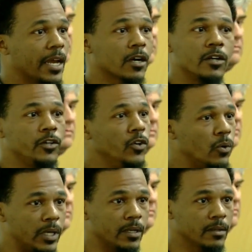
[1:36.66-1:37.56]
Eckerd
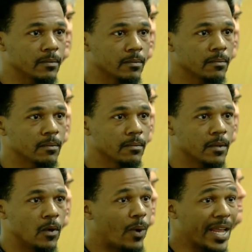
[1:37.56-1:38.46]
knew it.
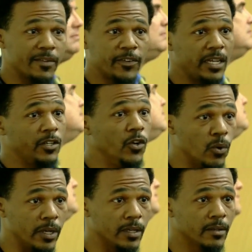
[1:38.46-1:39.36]
YFA
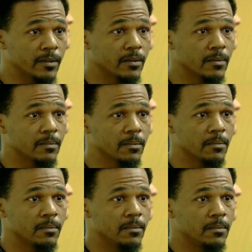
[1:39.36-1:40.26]
knew it.
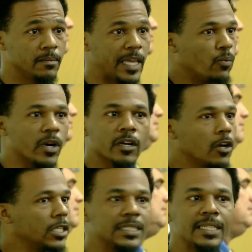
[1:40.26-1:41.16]
They
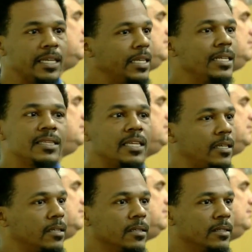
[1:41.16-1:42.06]
weren't going to say
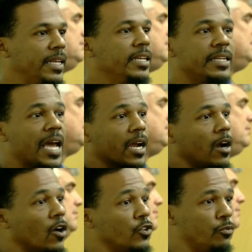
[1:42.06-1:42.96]
anything. They did not
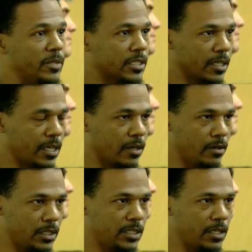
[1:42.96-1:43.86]
call you, Mr.
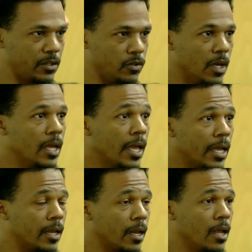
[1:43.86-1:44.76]
Carroll, and tell you,
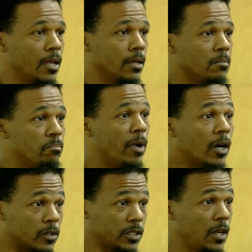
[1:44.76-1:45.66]
hey,
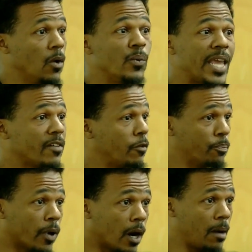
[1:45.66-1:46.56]
boss, we have a
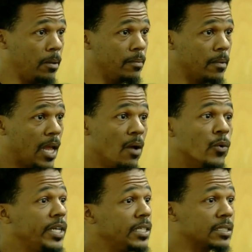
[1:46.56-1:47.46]
problem.
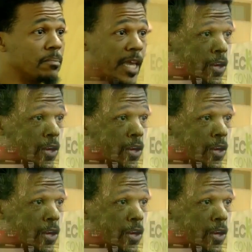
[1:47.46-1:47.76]
We need some